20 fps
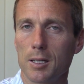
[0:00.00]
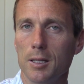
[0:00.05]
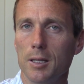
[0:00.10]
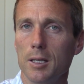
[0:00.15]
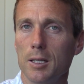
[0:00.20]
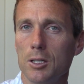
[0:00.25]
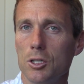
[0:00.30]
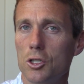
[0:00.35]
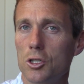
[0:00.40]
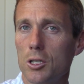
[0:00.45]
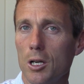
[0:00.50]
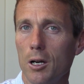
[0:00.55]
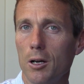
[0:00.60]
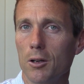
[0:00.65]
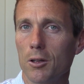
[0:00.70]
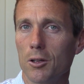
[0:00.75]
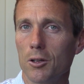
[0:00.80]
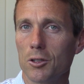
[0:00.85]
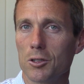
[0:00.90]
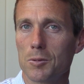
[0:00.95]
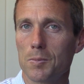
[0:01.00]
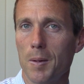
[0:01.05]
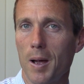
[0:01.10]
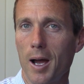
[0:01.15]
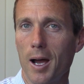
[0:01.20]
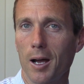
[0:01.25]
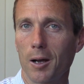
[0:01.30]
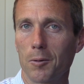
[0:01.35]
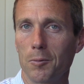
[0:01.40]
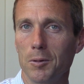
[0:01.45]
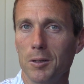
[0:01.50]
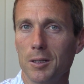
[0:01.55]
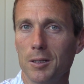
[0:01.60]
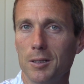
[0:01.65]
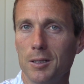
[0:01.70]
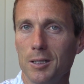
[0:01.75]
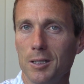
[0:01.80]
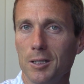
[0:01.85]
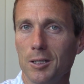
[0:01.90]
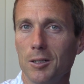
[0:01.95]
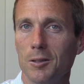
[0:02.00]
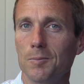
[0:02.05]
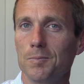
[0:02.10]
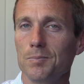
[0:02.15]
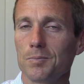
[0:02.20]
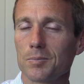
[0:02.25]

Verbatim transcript: and then share those back with the